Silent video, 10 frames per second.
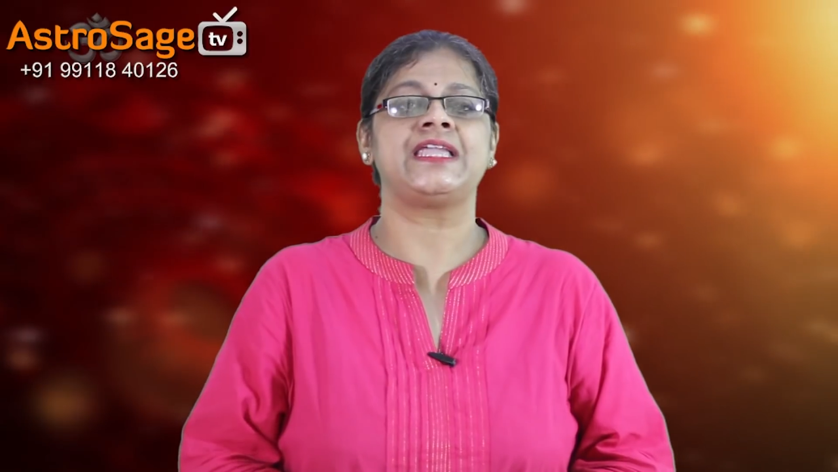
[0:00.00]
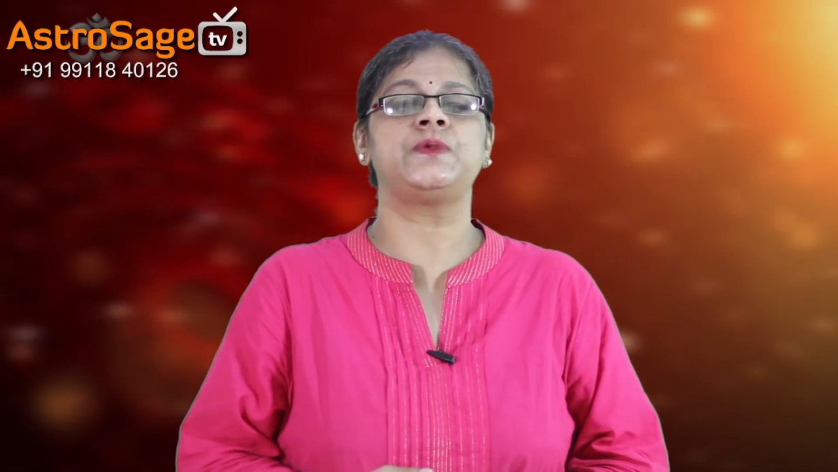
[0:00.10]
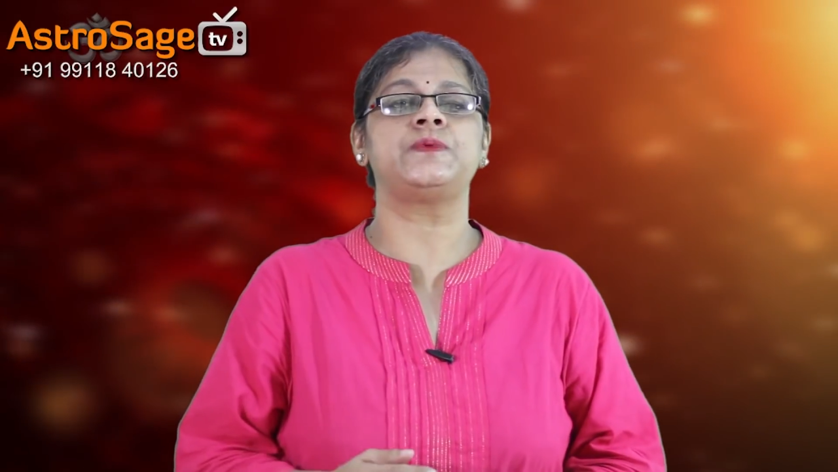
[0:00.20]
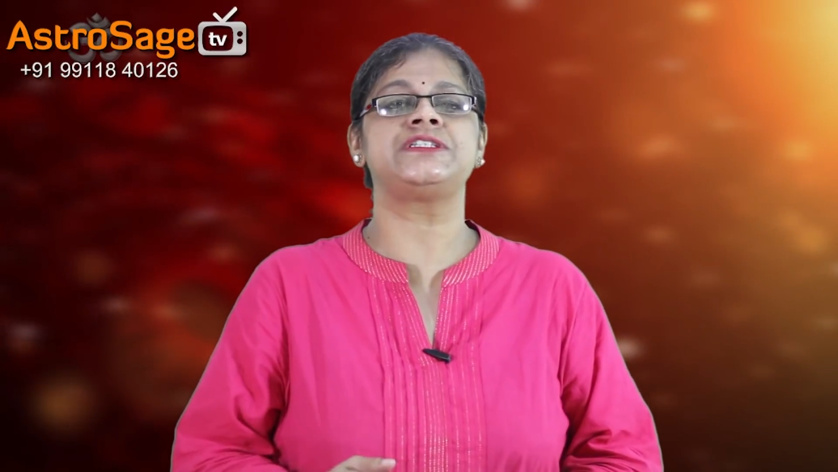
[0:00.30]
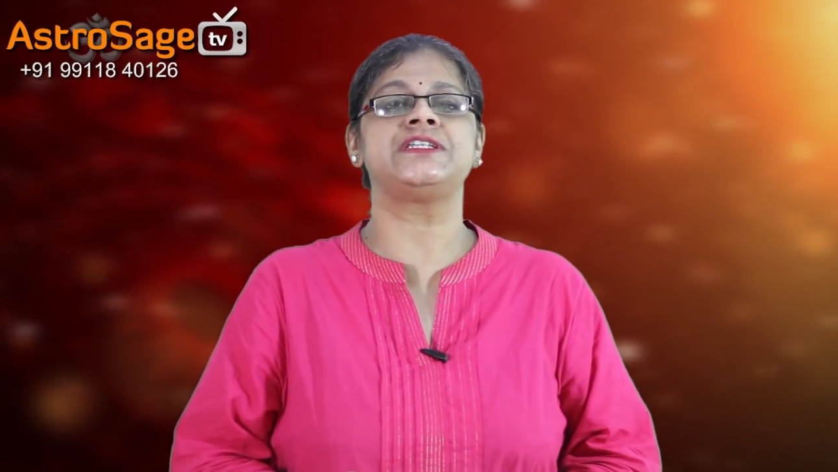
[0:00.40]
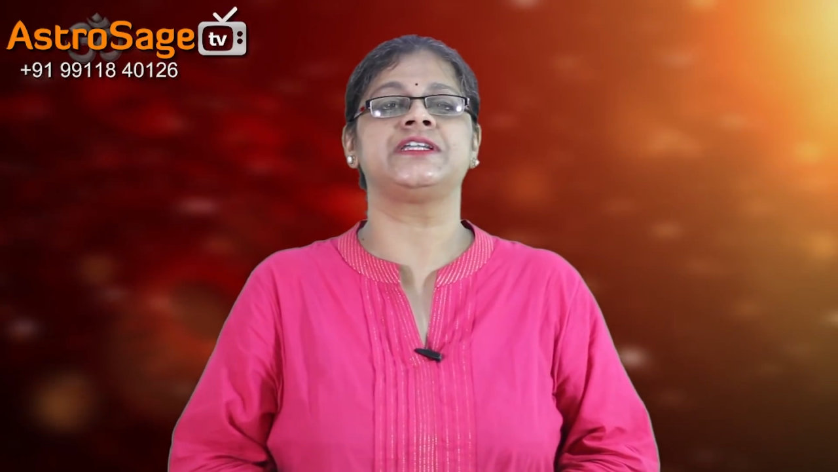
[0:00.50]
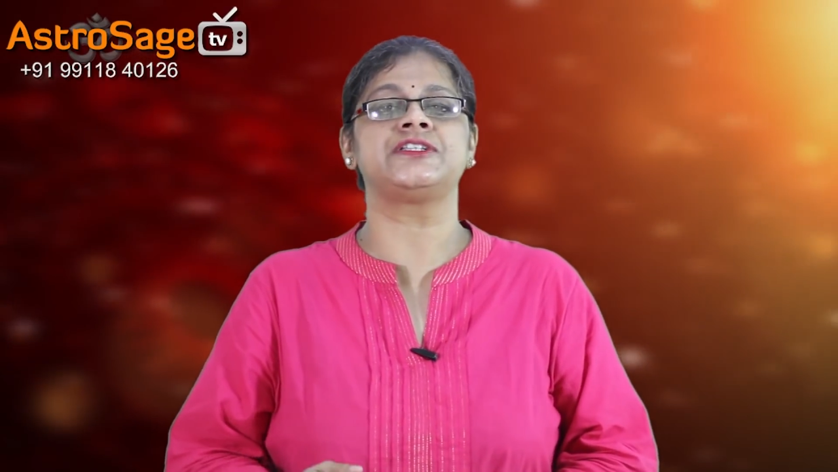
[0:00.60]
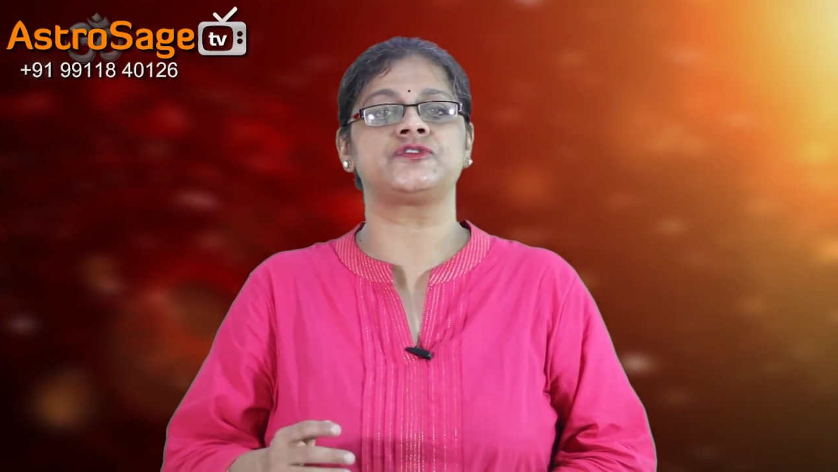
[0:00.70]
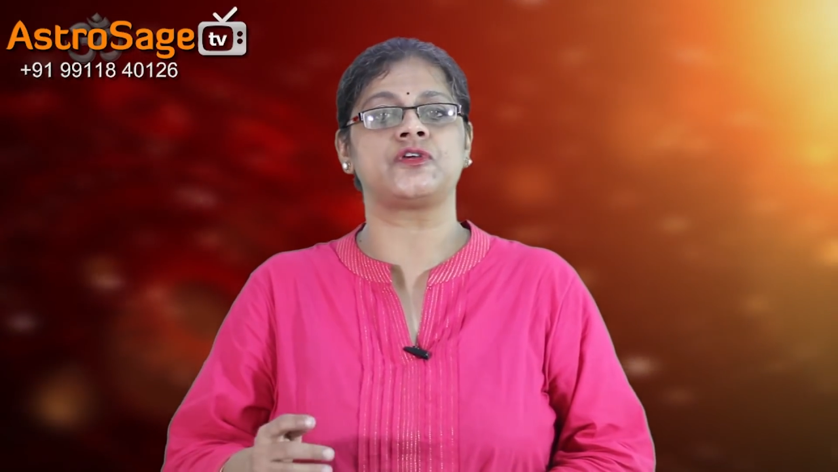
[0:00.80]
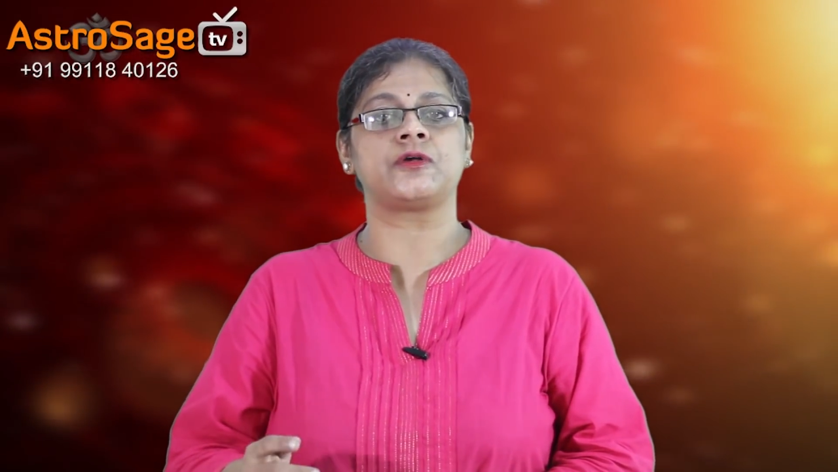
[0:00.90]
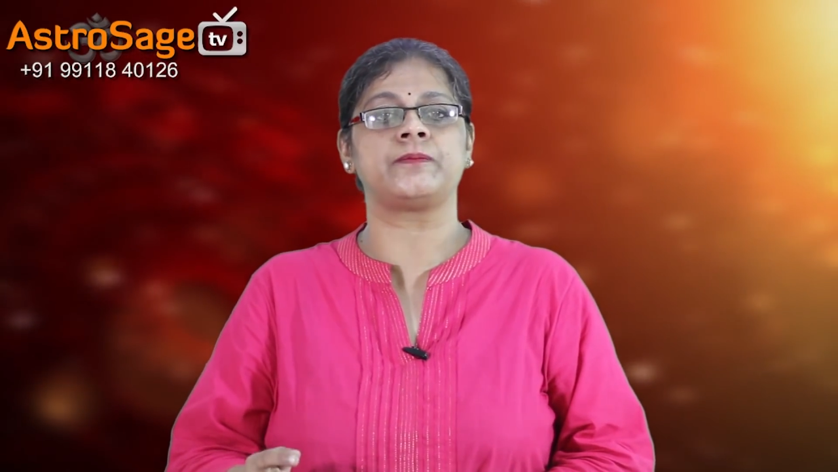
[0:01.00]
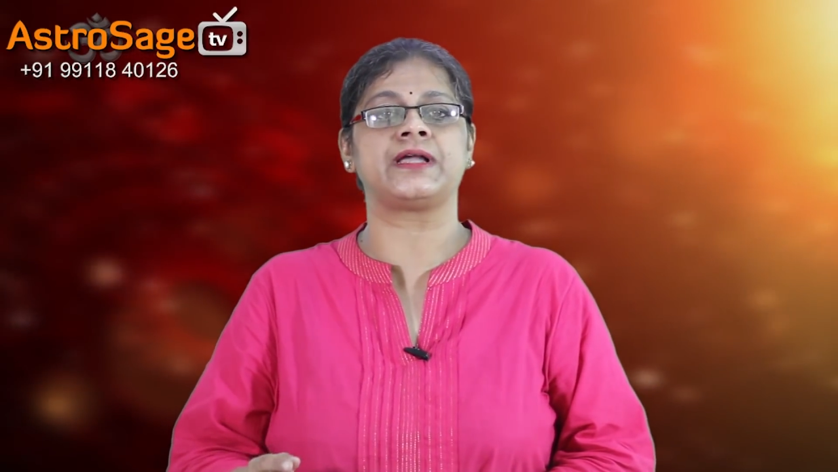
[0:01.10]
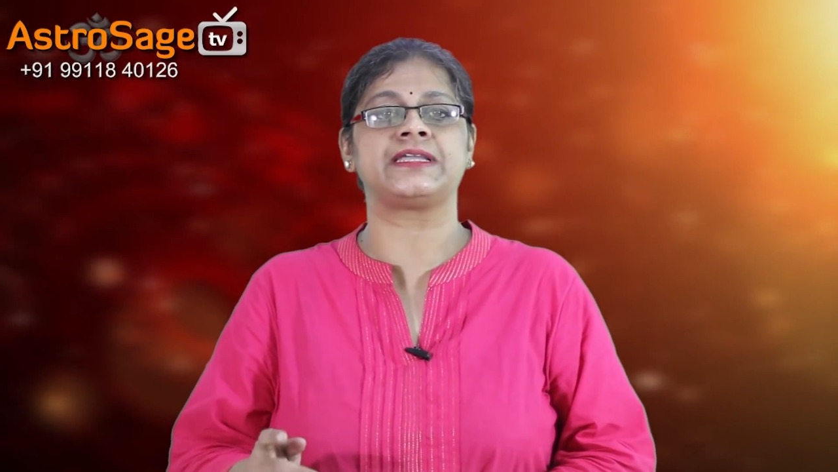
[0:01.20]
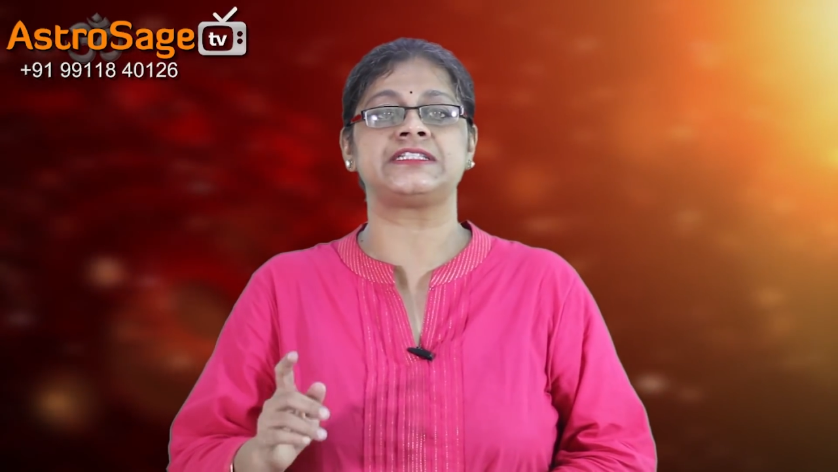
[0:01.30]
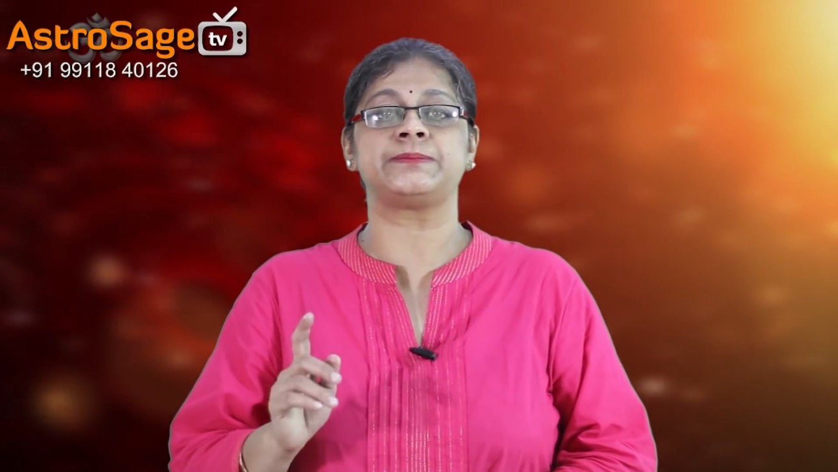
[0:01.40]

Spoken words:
Investing in stock market